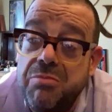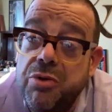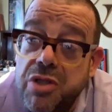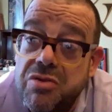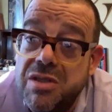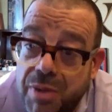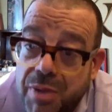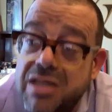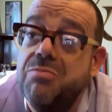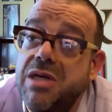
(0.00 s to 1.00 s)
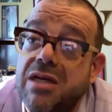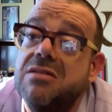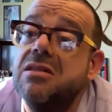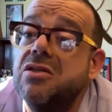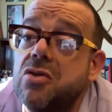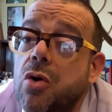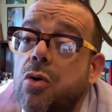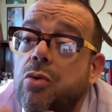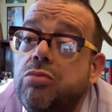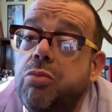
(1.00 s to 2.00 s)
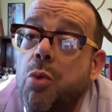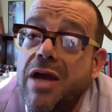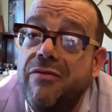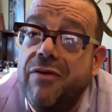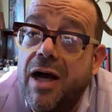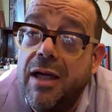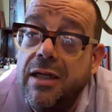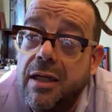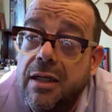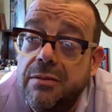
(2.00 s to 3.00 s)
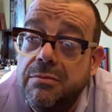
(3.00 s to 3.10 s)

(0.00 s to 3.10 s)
people use the bus because of this whole wave on